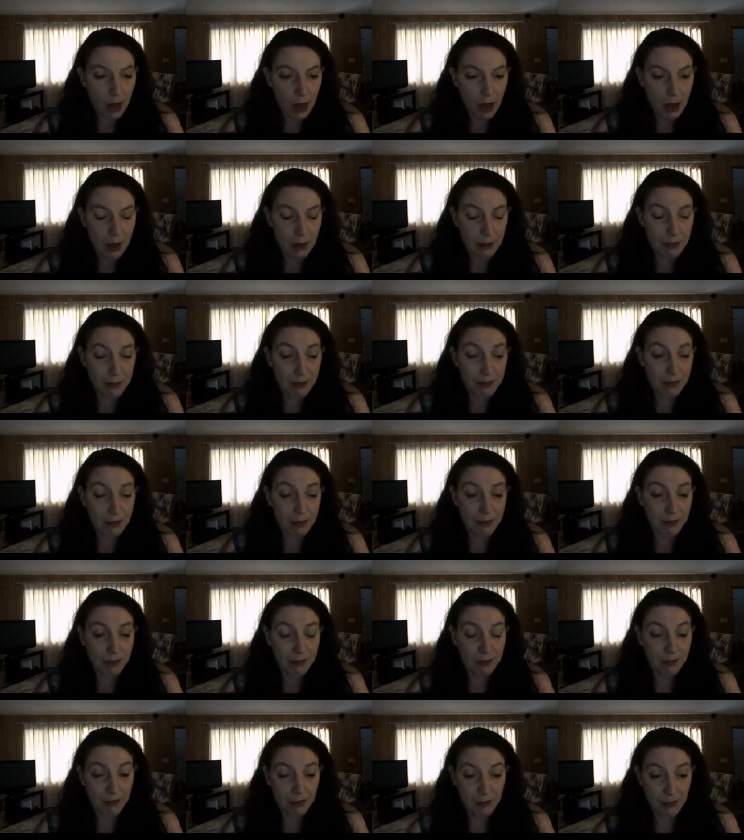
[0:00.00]

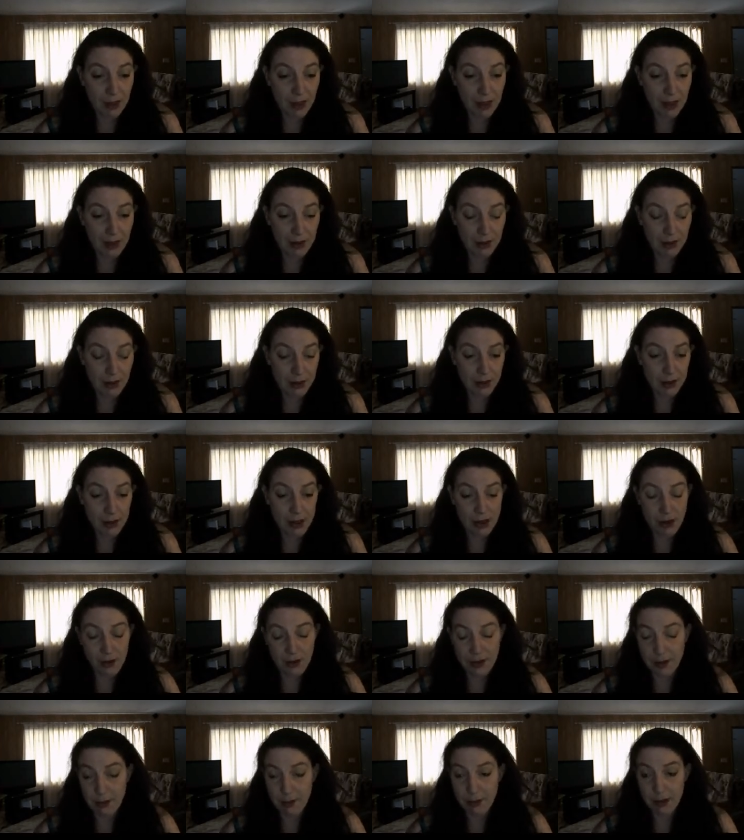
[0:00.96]
And you
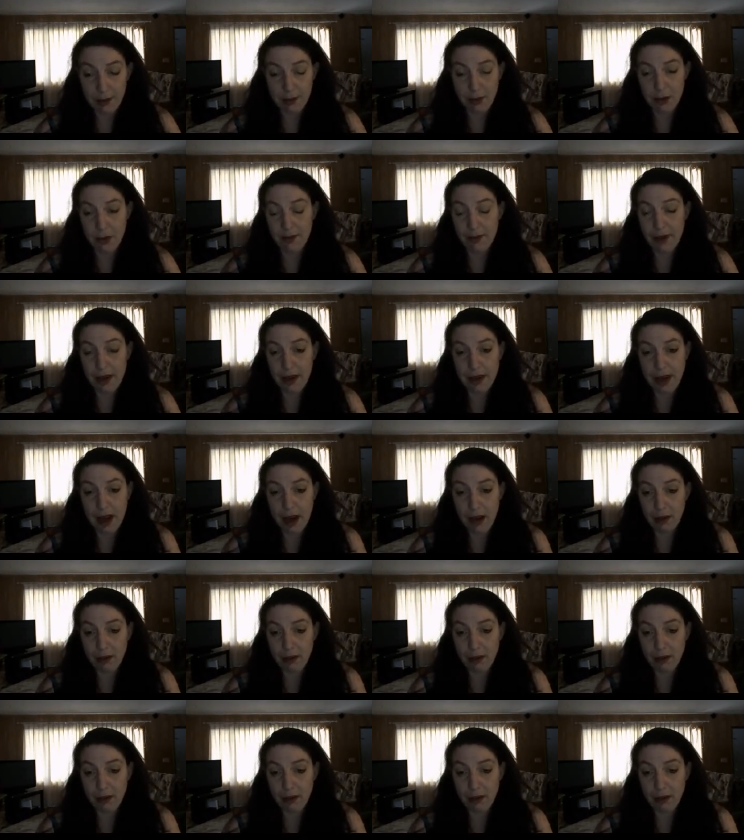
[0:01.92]
know, sometimes you find